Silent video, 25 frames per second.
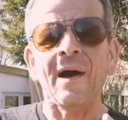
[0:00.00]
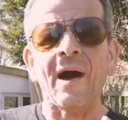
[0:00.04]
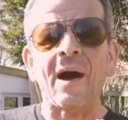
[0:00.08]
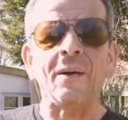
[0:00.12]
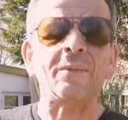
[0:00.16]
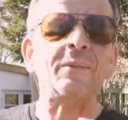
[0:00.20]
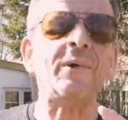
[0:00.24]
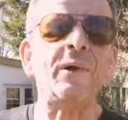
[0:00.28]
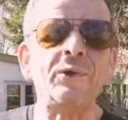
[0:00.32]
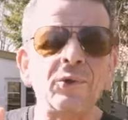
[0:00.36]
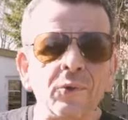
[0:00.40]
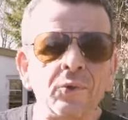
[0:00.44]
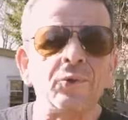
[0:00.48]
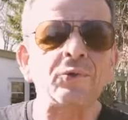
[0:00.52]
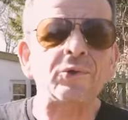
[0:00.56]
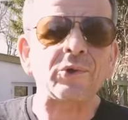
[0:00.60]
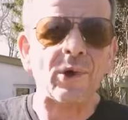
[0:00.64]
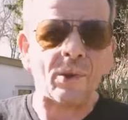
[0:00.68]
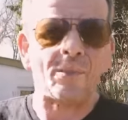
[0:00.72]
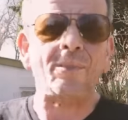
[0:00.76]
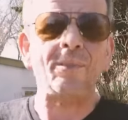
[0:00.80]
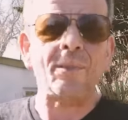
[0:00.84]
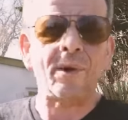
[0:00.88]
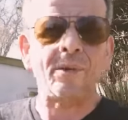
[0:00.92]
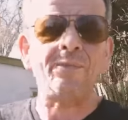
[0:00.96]
I'm gonna do
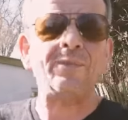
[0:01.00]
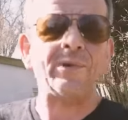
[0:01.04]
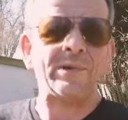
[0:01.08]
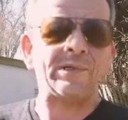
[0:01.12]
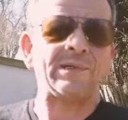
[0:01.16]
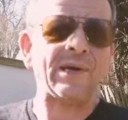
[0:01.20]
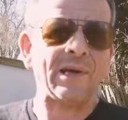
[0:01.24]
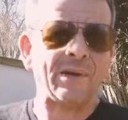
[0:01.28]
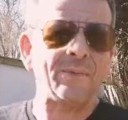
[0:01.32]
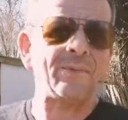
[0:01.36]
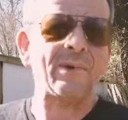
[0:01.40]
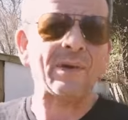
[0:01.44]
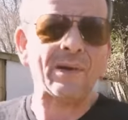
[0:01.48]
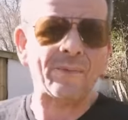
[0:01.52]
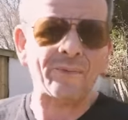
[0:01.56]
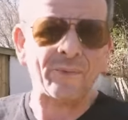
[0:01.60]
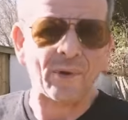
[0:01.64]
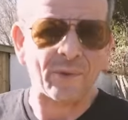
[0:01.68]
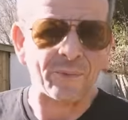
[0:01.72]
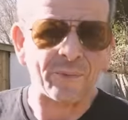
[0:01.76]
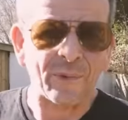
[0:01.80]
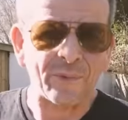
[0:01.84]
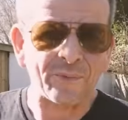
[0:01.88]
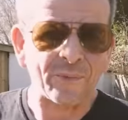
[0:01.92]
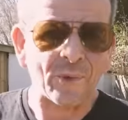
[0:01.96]
some of the same that I've
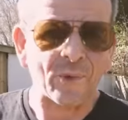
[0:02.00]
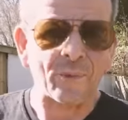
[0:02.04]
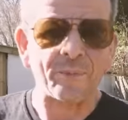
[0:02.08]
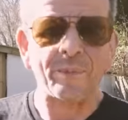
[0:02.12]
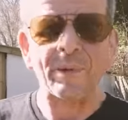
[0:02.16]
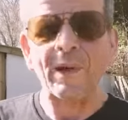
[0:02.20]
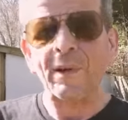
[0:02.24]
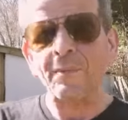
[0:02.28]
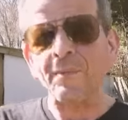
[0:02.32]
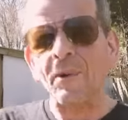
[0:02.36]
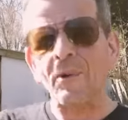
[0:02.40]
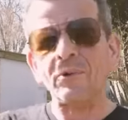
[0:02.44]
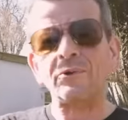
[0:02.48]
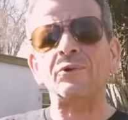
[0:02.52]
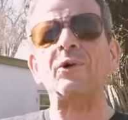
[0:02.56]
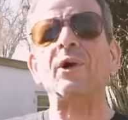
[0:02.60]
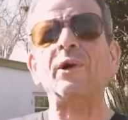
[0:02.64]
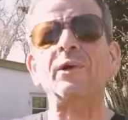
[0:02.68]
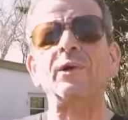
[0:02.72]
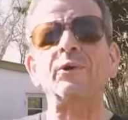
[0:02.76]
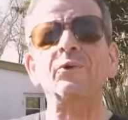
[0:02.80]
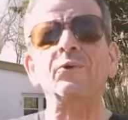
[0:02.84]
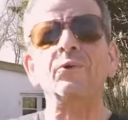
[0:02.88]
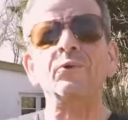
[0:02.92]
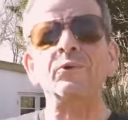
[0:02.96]
done before, but I'm also
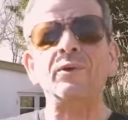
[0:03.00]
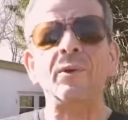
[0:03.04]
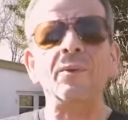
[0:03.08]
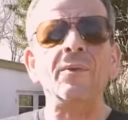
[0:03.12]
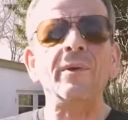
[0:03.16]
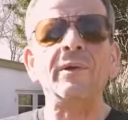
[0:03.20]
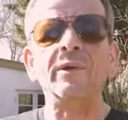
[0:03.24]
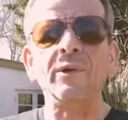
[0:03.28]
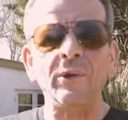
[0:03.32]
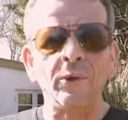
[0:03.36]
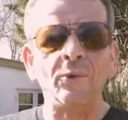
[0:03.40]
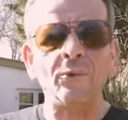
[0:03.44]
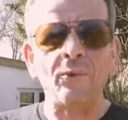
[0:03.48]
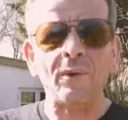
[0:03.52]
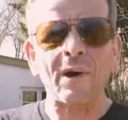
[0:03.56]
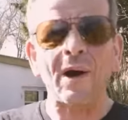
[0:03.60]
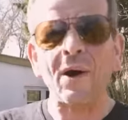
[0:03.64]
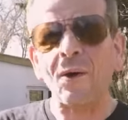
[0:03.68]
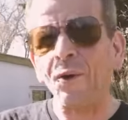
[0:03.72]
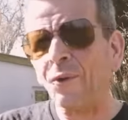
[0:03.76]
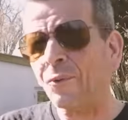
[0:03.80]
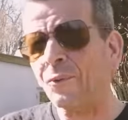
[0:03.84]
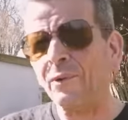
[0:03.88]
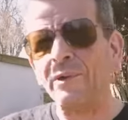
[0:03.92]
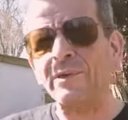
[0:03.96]
gonna do something new. I
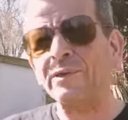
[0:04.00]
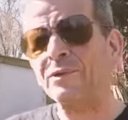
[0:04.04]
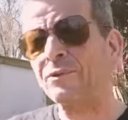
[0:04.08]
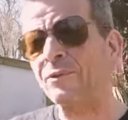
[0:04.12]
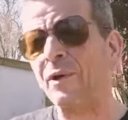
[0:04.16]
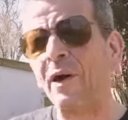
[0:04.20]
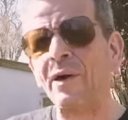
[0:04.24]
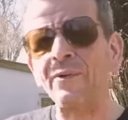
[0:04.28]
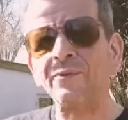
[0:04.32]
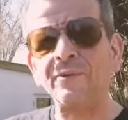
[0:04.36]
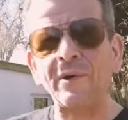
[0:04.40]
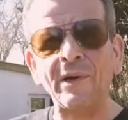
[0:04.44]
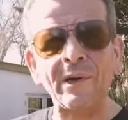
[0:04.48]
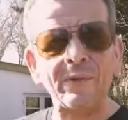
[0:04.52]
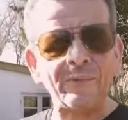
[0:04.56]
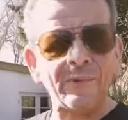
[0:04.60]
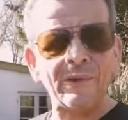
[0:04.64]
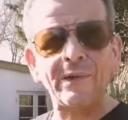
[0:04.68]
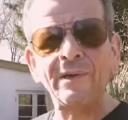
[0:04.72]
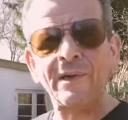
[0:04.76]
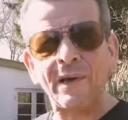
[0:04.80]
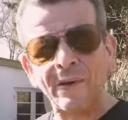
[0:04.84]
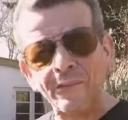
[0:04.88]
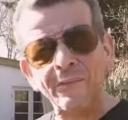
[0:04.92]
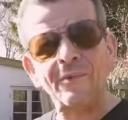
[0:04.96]
always try for
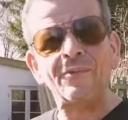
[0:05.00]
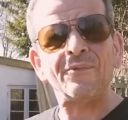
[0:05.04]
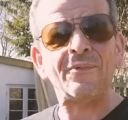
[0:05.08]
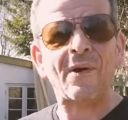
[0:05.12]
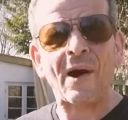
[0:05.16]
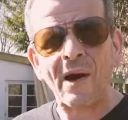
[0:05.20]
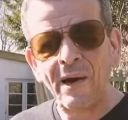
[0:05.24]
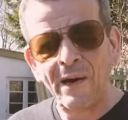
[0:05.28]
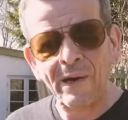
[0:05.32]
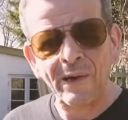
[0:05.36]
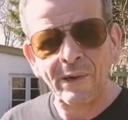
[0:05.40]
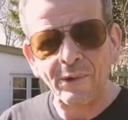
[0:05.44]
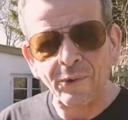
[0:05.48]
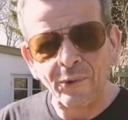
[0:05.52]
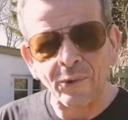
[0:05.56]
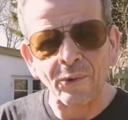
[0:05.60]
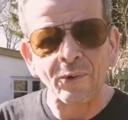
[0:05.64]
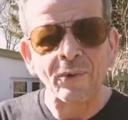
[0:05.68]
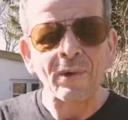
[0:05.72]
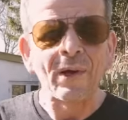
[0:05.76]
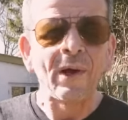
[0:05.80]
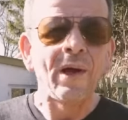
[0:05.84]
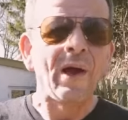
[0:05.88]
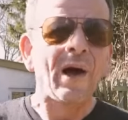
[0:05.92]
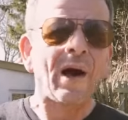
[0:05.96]
every every fire I
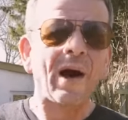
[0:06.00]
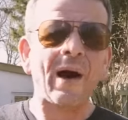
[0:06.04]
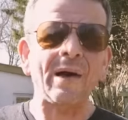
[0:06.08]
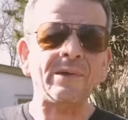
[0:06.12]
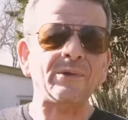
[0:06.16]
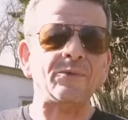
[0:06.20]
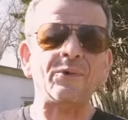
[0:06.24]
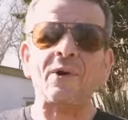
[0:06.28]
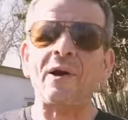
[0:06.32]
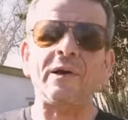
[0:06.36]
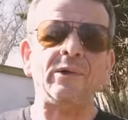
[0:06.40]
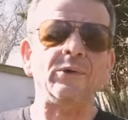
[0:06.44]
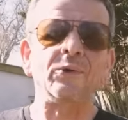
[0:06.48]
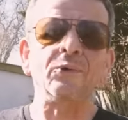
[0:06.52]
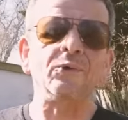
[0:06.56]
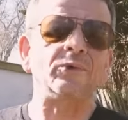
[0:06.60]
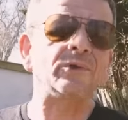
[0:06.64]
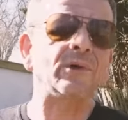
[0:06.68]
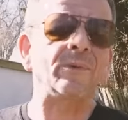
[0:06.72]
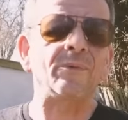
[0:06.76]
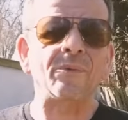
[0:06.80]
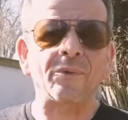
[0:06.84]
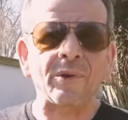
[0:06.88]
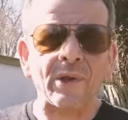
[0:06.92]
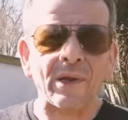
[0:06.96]
do, I try and do
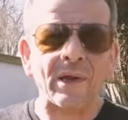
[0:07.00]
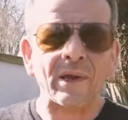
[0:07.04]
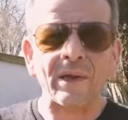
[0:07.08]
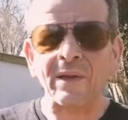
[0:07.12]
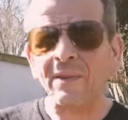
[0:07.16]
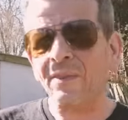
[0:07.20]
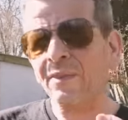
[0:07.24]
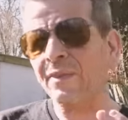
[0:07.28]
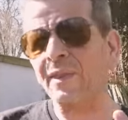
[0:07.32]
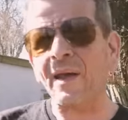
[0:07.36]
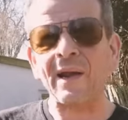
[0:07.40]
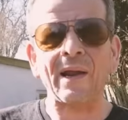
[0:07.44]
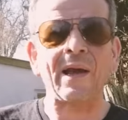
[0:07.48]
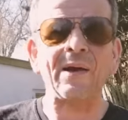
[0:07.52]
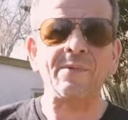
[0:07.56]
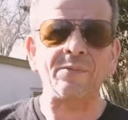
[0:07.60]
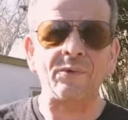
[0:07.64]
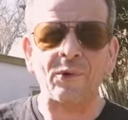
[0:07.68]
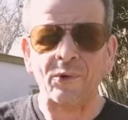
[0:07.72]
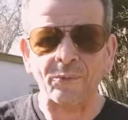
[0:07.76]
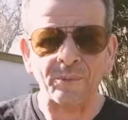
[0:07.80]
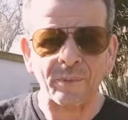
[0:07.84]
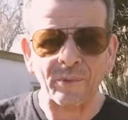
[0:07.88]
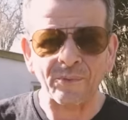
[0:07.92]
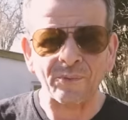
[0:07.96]
something that I haven't
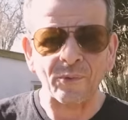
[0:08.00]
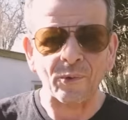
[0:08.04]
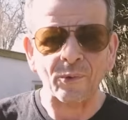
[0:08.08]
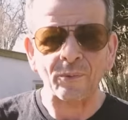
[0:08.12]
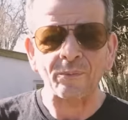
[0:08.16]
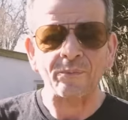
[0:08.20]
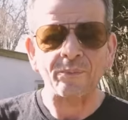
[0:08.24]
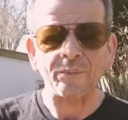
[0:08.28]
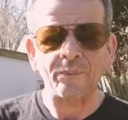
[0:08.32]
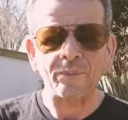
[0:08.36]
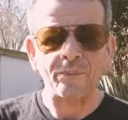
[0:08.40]
done before.